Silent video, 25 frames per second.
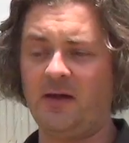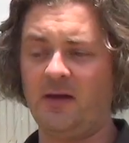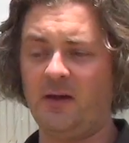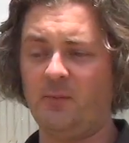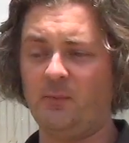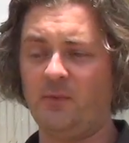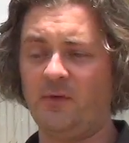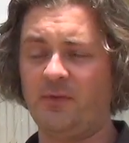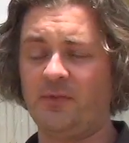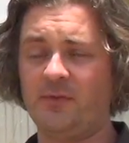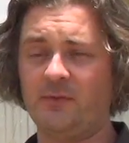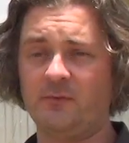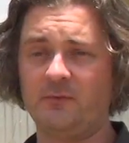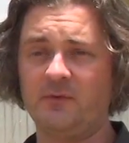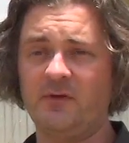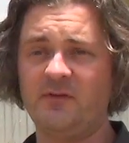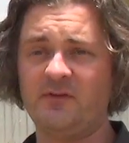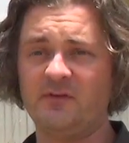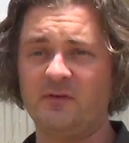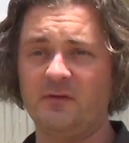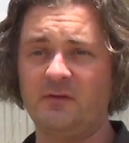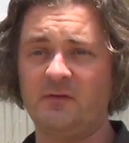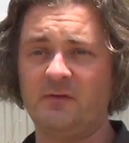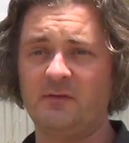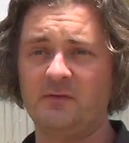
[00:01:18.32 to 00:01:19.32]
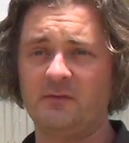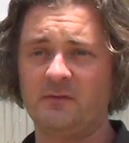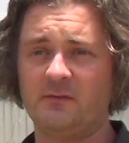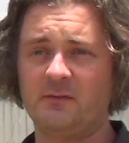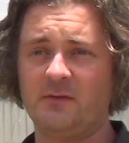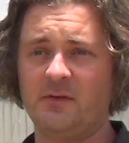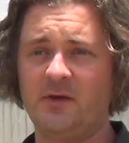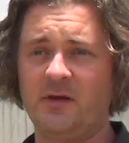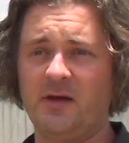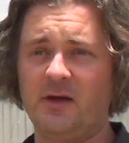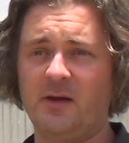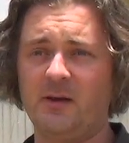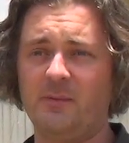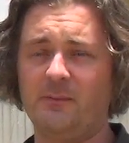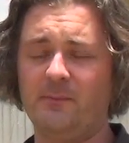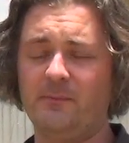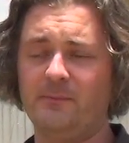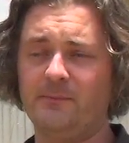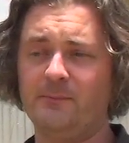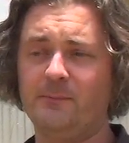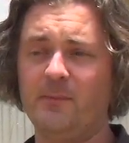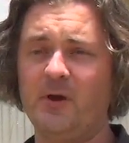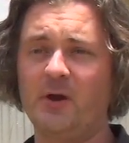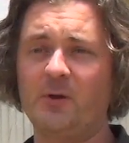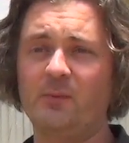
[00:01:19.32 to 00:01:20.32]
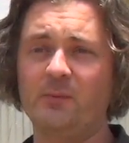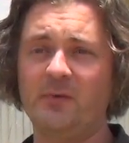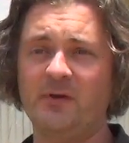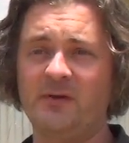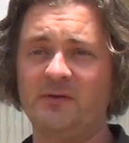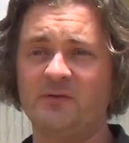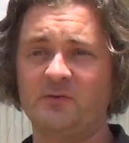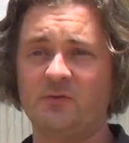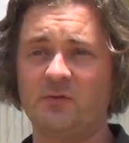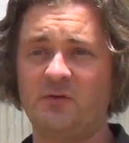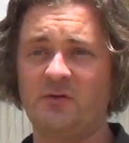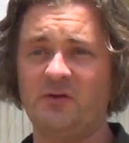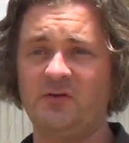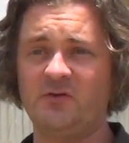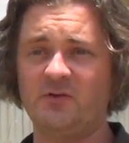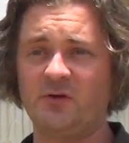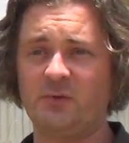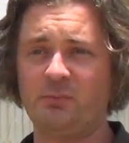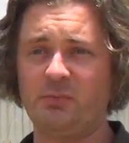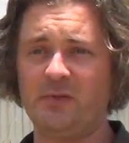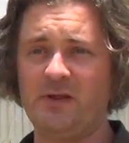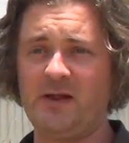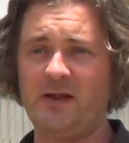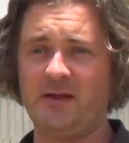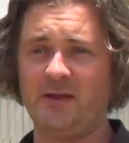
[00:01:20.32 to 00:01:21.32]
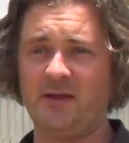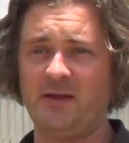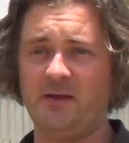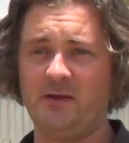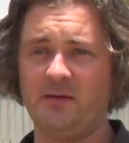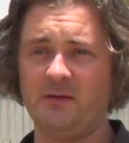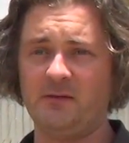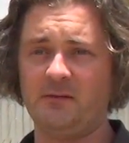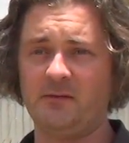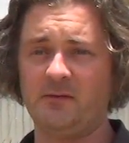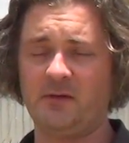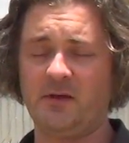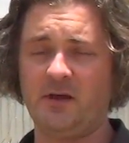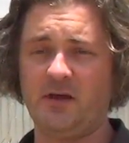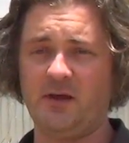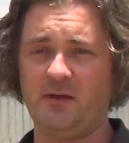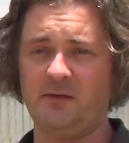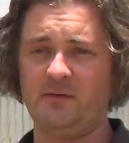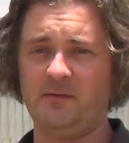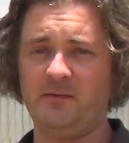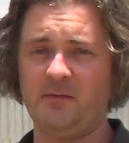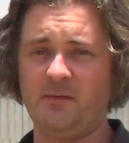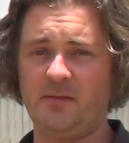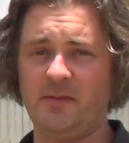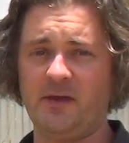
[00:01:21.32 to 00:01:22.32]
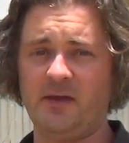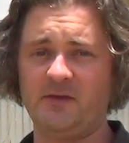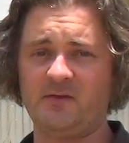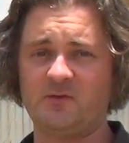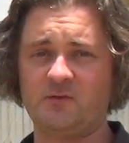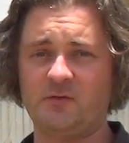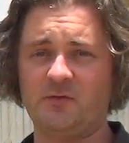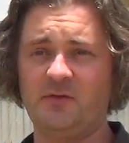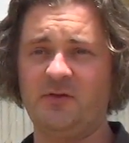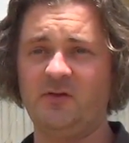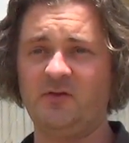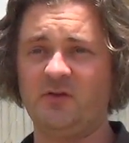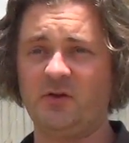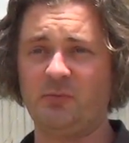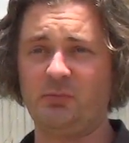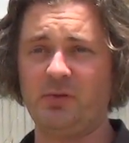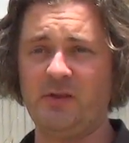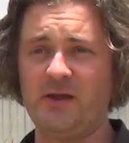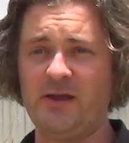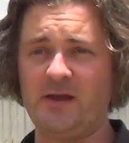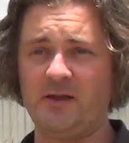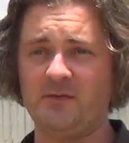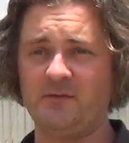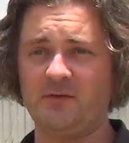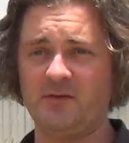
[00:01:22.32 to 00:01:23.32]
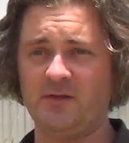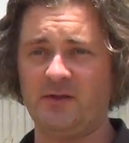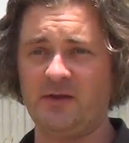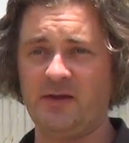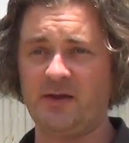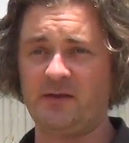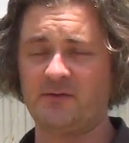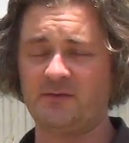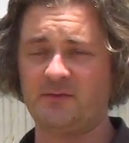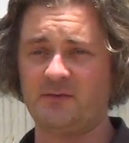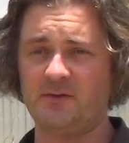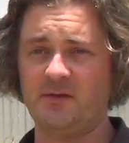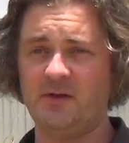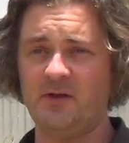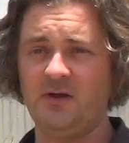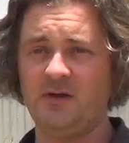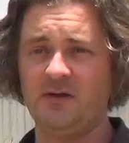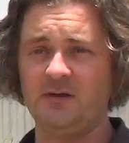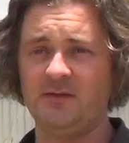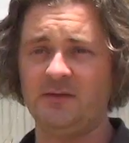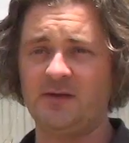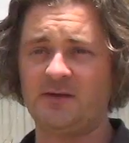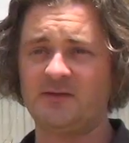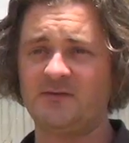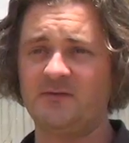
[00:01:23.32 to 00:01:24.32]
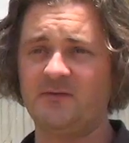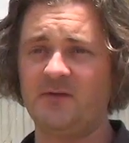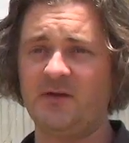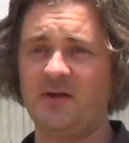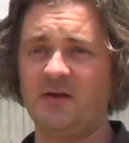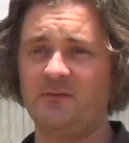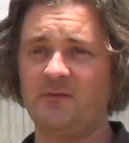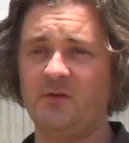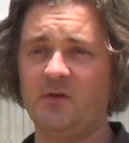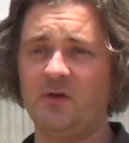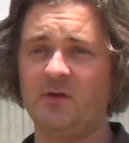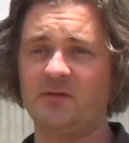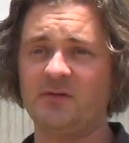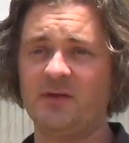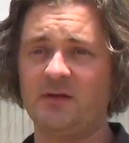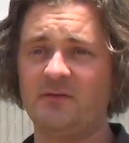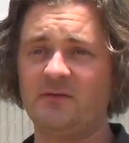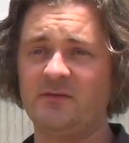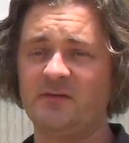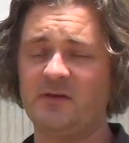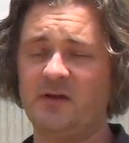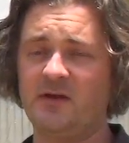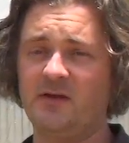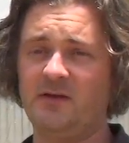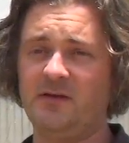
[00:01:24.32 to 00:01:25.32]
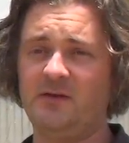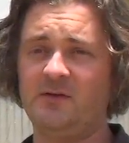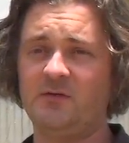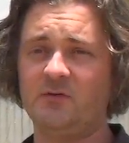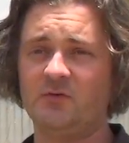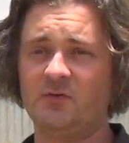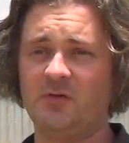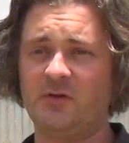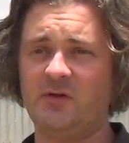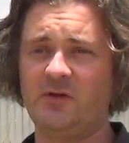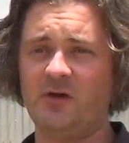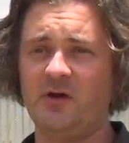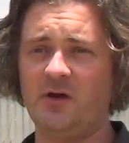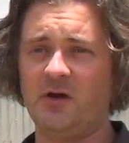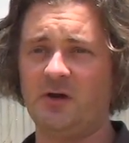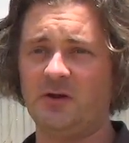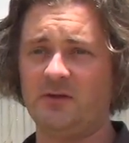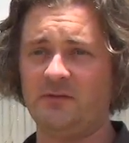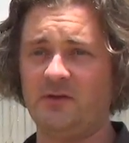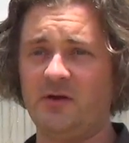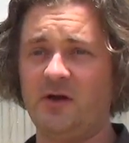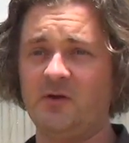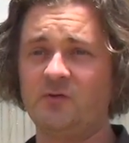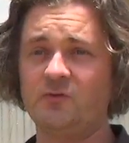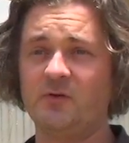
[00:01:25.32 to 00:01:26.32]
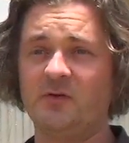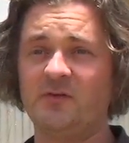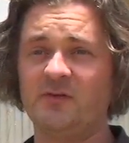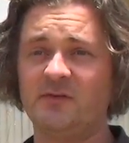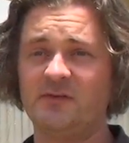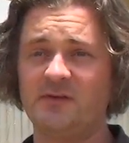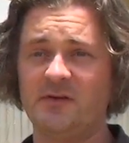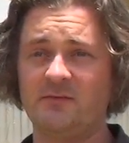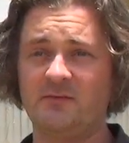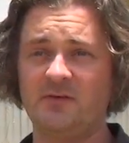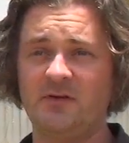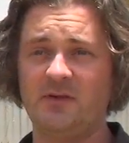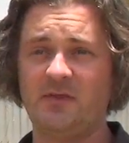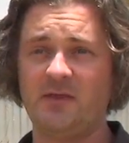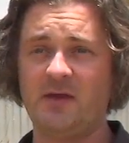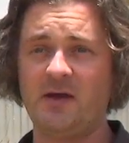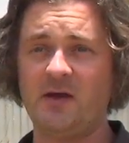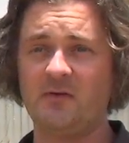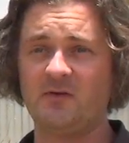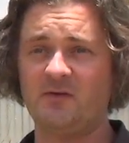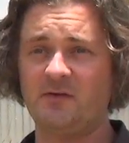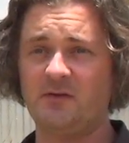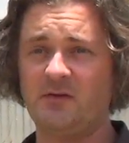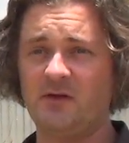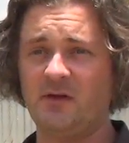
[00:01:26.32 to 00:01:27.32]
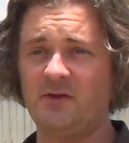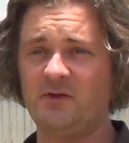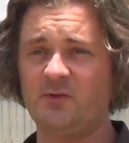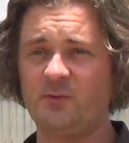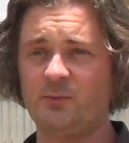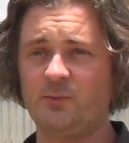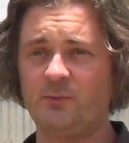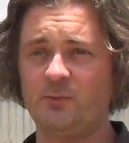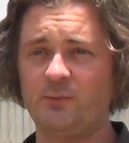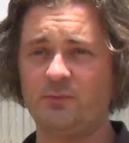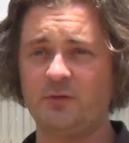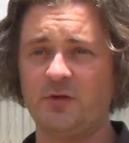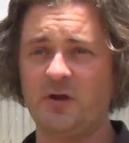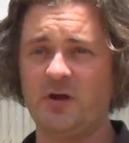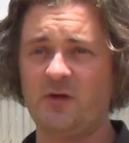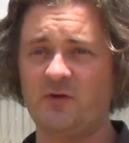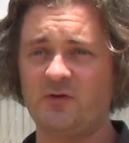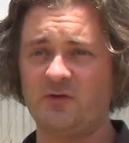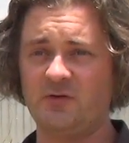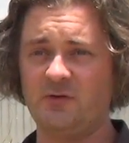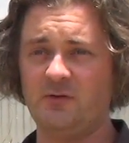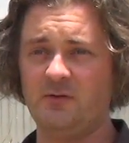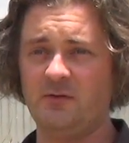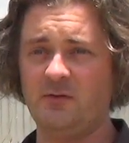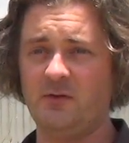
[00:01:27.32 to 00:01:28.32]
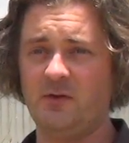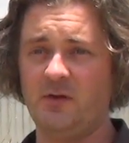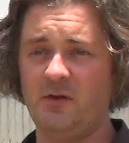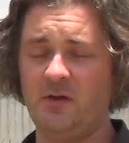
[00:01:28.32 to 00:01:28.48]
And with the recent Mungbean strategic planning and their strategic plan for the next 5 years, they've set an industry target of 170,000 tonnes production.